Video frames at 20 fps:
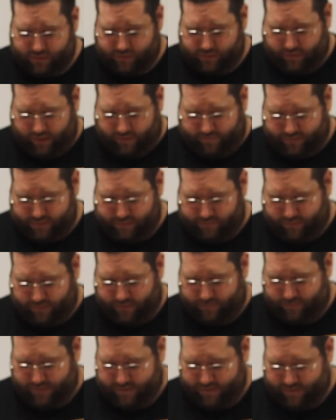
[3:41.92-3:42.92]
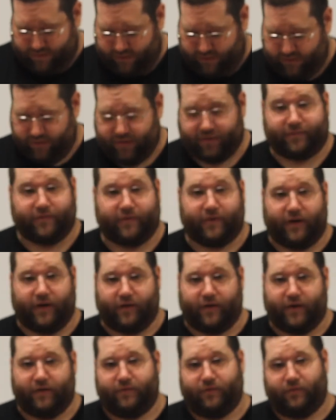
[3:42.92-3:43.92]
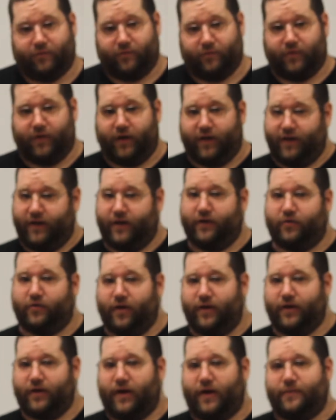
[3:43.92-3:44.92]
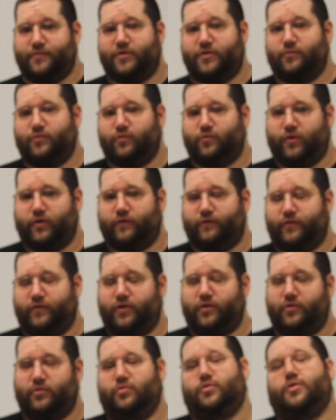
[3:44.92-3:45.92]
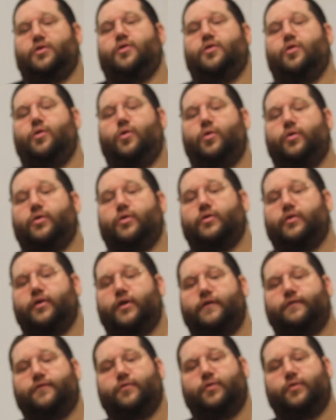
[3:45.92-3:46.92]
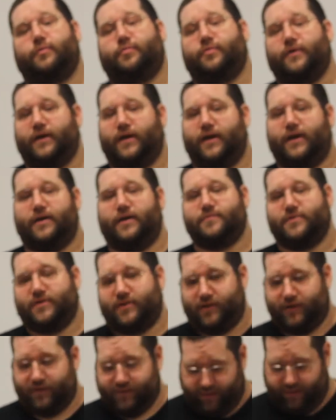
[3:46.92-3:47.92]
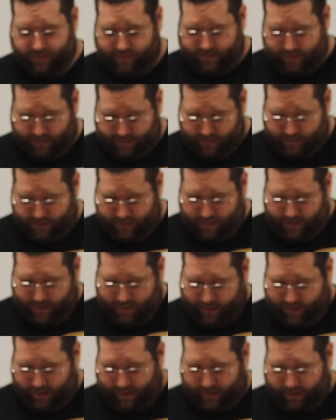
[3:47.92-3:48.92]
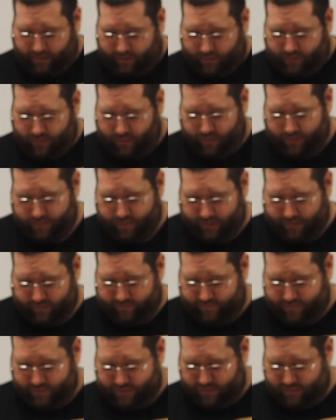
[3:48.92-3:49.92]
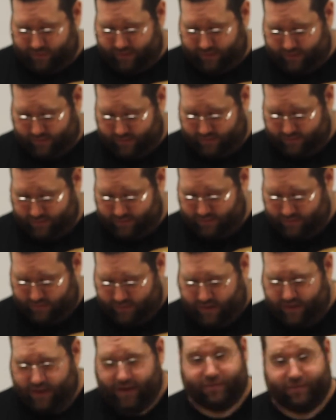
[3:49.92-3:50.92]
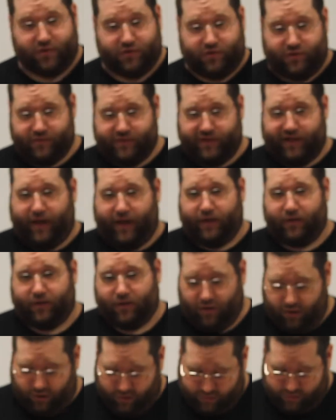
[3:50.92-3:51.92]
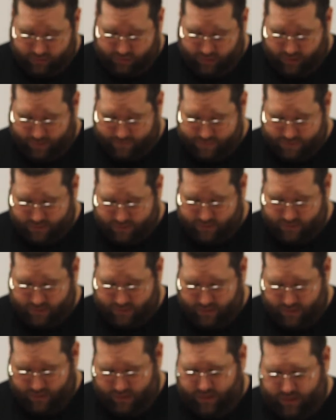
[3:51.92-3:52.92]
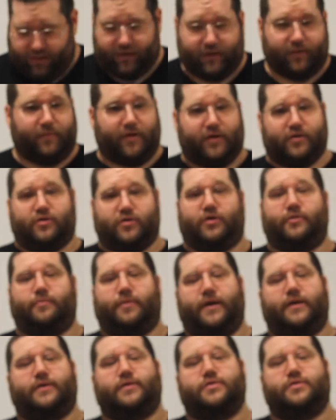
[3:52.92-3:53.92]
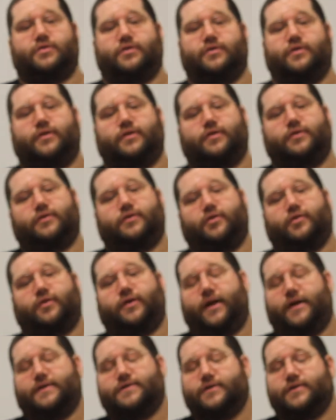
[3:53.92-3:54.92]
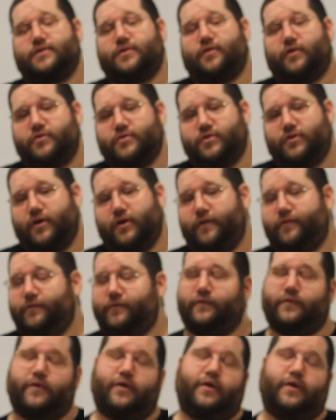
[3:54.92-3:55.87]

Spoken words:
graphics for your PC, you need to figure out if an integrated option would work for you, or if you want to play games, things like that, an add-on card better fits your needs. If you choose the add-on card option, then make sure you pay attention that your case is large enough,